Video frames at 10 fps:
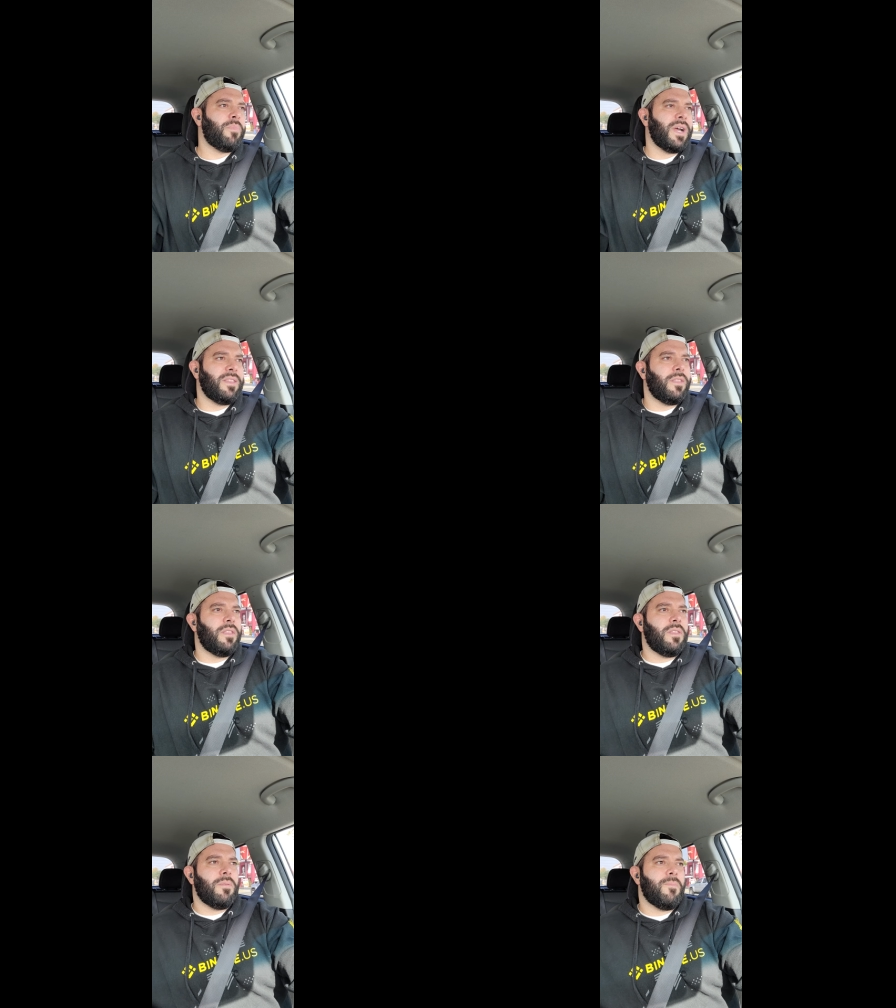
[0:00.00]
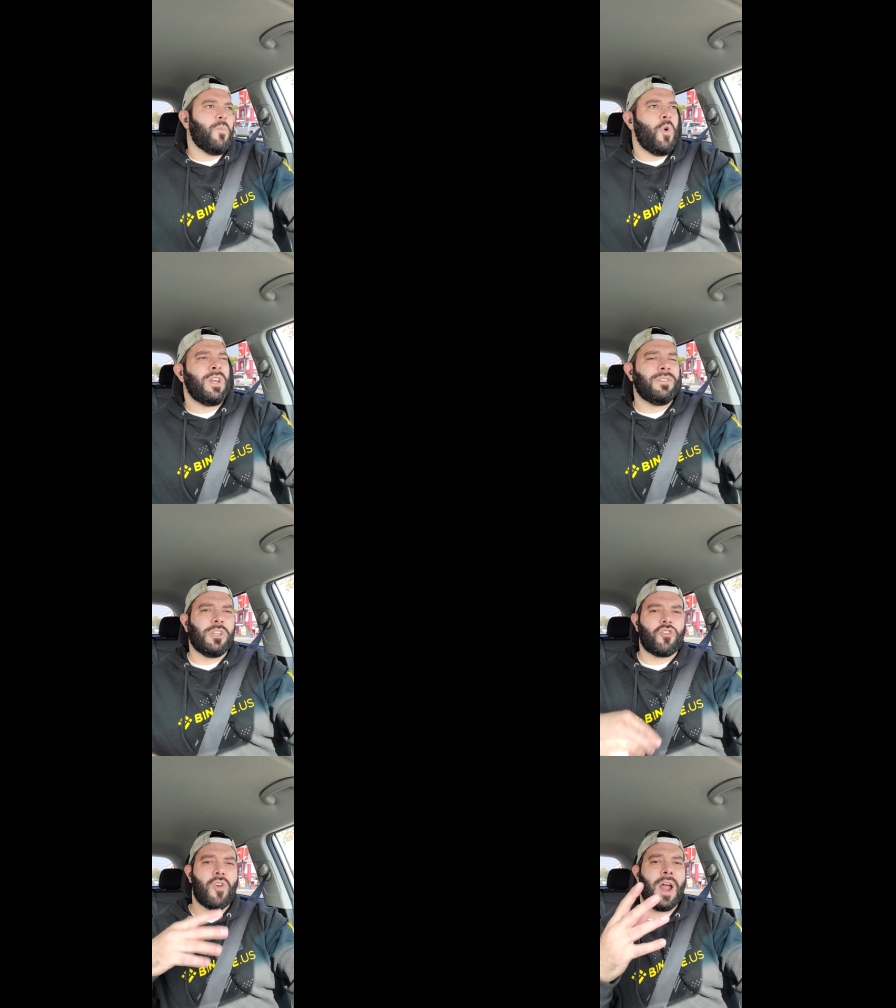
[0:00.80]
but one of
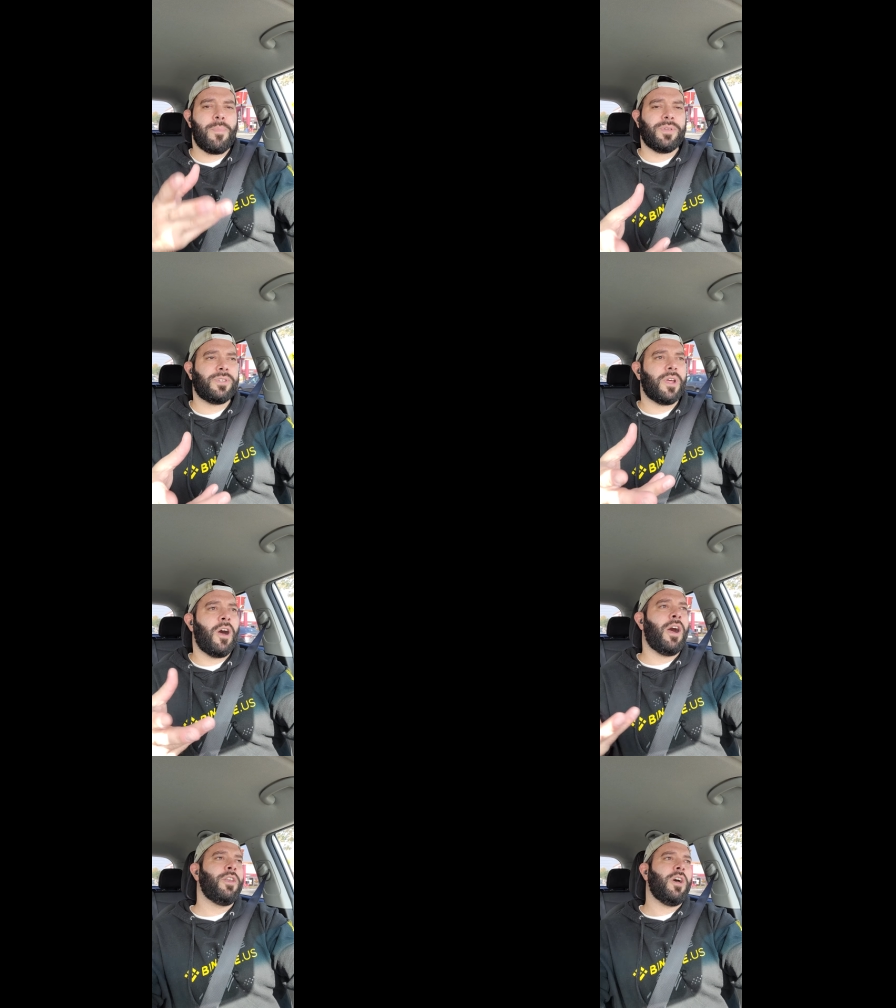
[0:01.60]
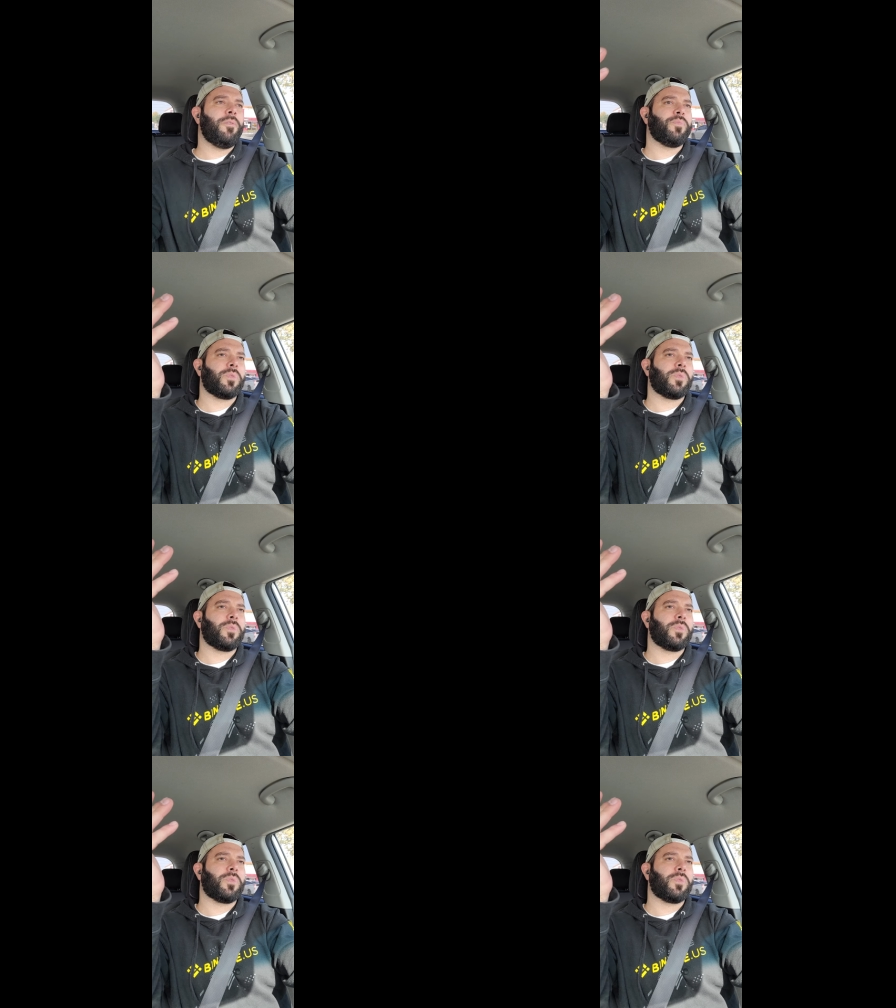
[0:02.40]
the drops on